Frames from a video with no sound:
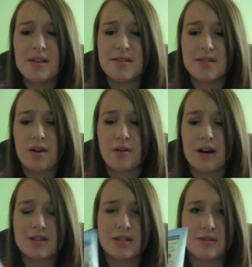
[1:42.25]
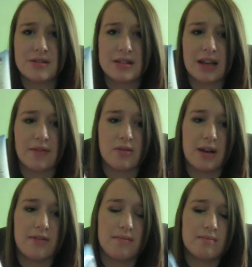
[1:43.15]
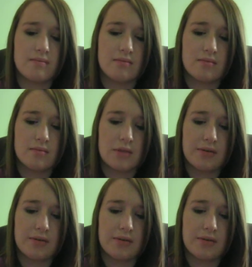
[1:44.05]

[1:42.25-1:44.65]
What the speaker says: so I'll just use this like for the